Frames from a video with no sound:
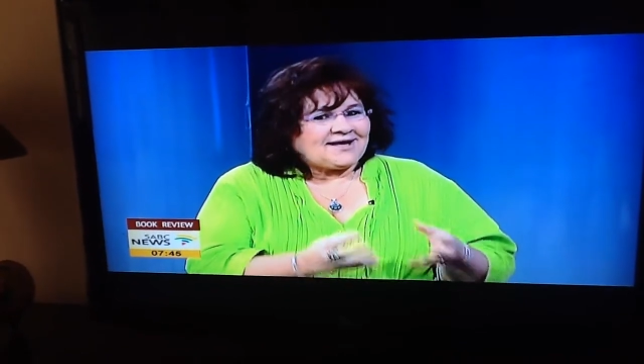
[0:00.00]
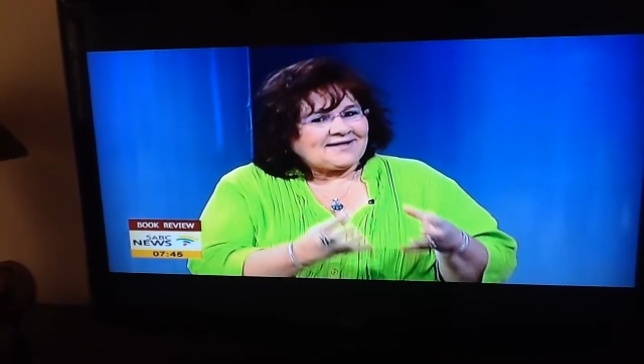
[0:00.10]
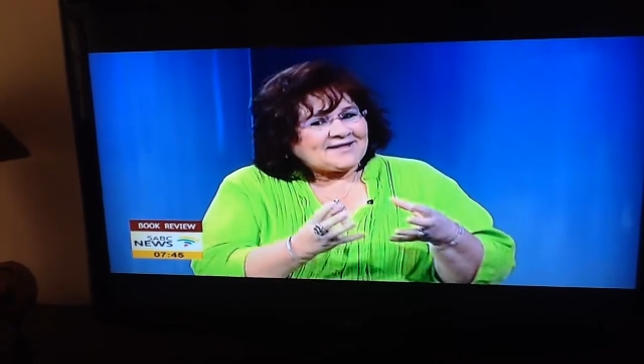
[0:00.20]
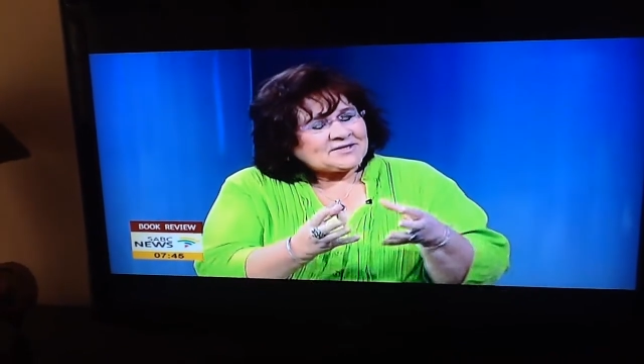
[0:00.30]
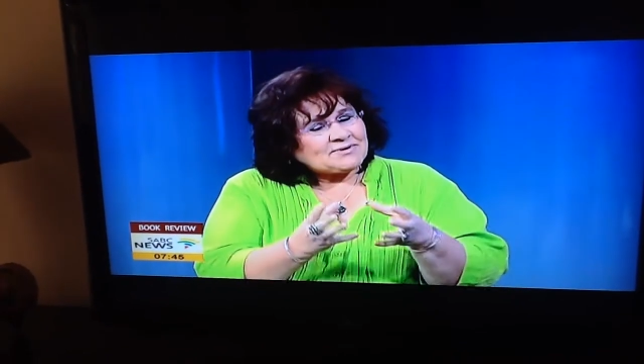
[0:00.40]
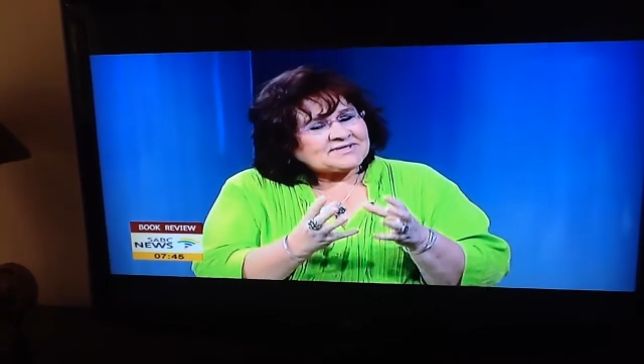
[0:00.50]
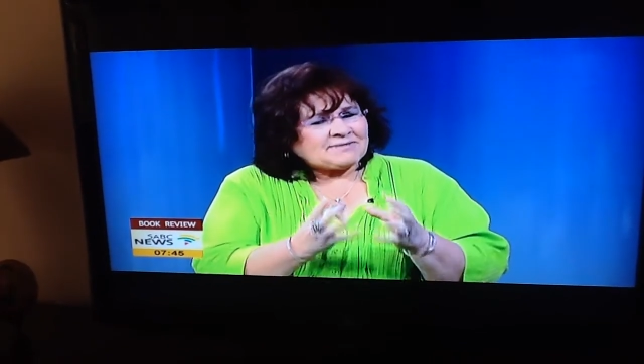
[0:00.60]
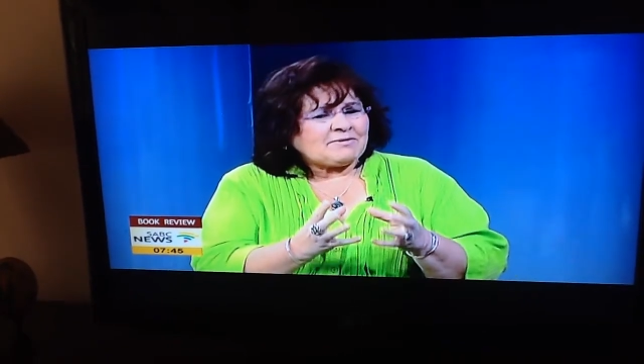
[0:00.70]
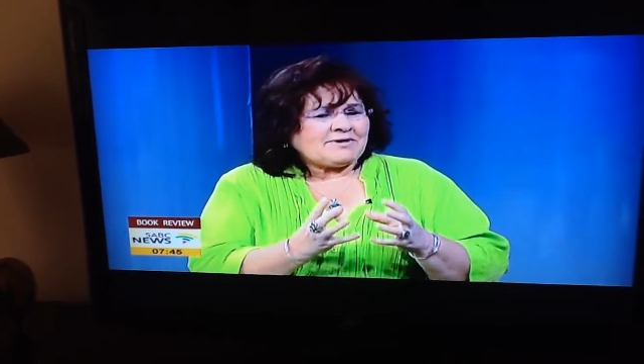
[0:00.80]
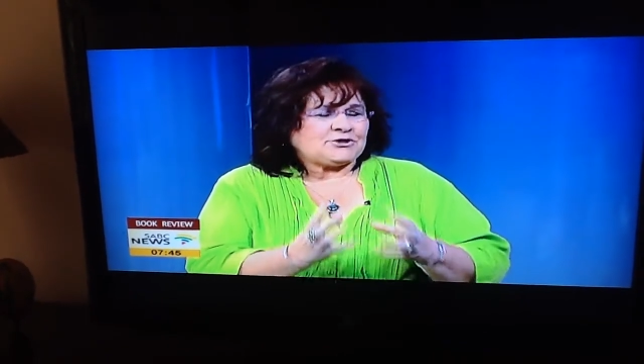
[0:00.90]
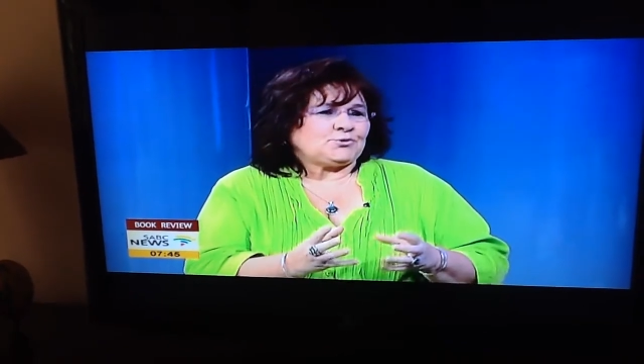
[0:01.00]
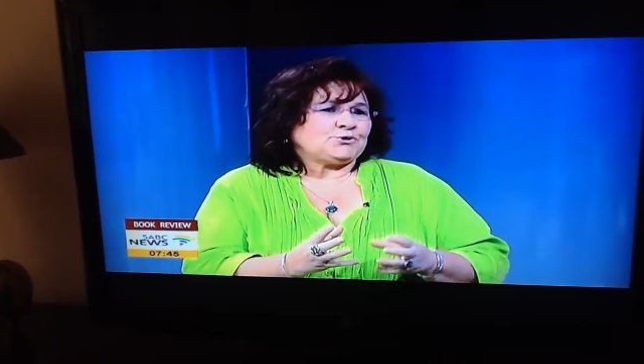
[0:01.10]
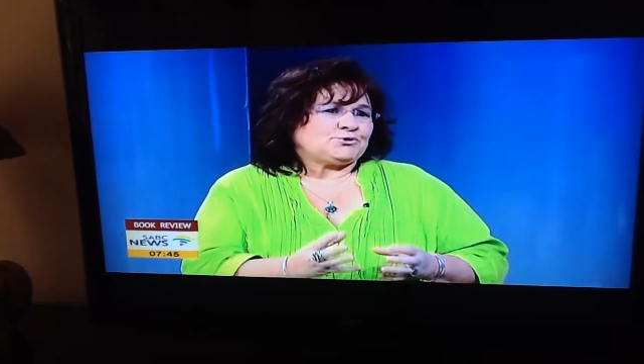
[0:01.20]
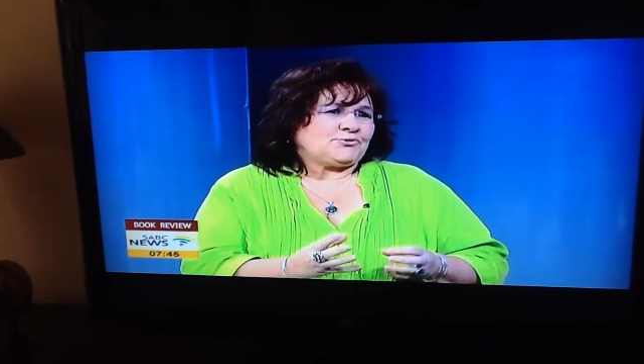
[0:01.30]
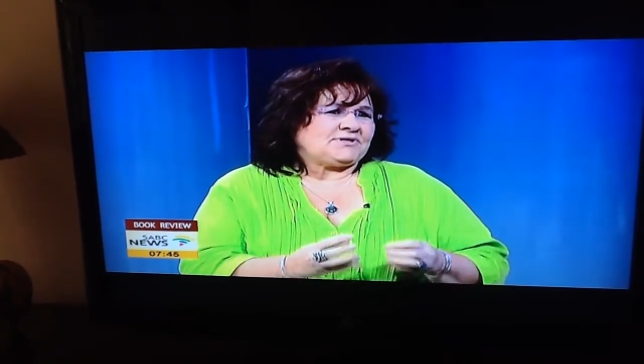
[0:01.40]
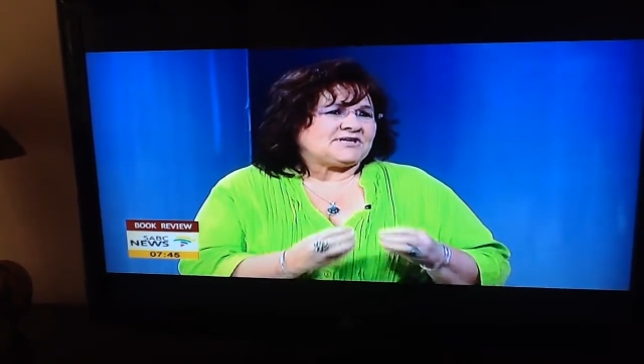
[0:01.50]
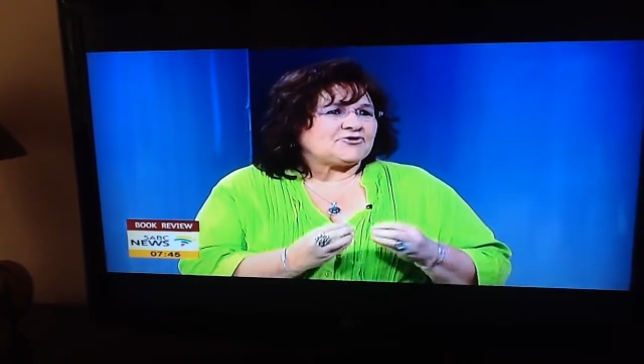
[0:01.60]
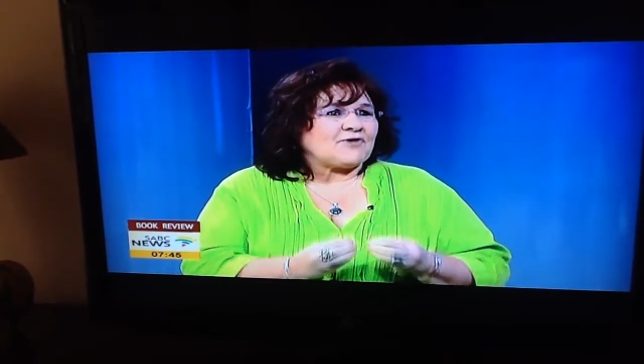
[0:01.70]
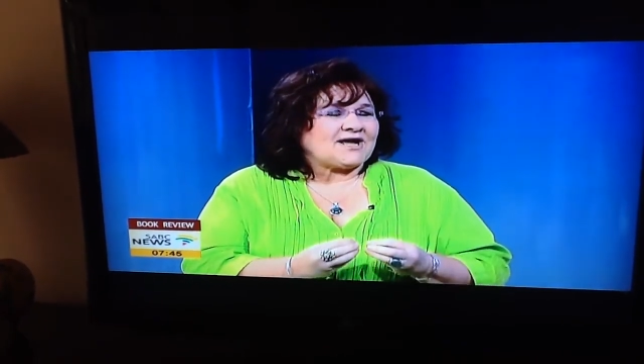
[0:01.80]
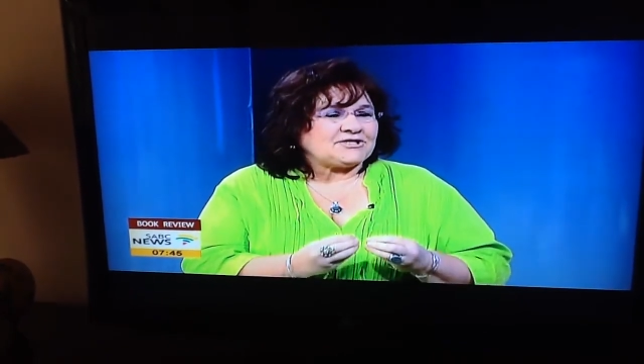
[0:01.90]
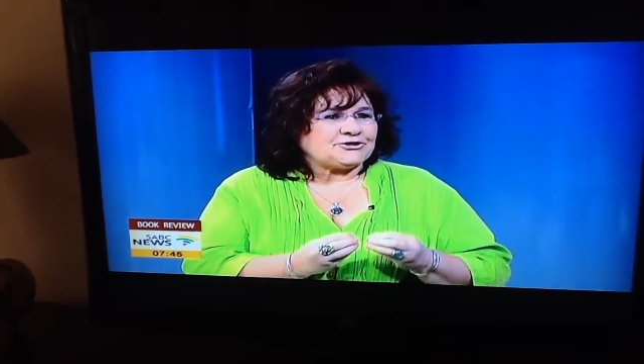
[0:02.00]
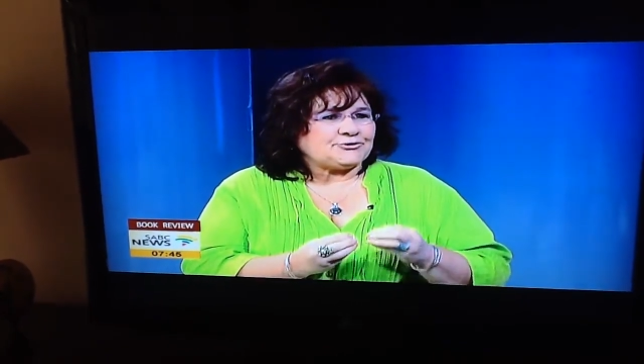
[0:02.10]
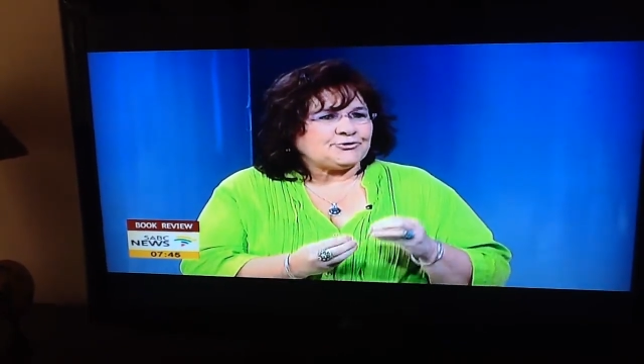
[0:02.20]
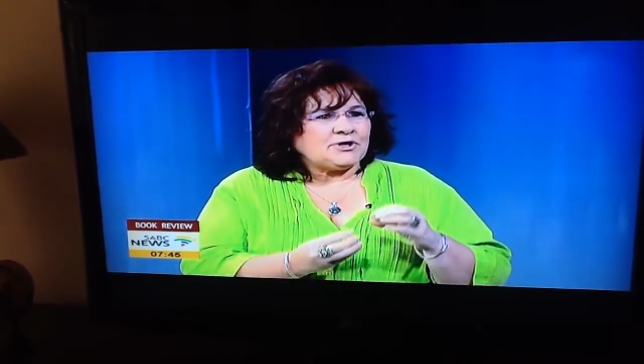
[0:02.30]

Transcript: And that is why some of my short stories, I try to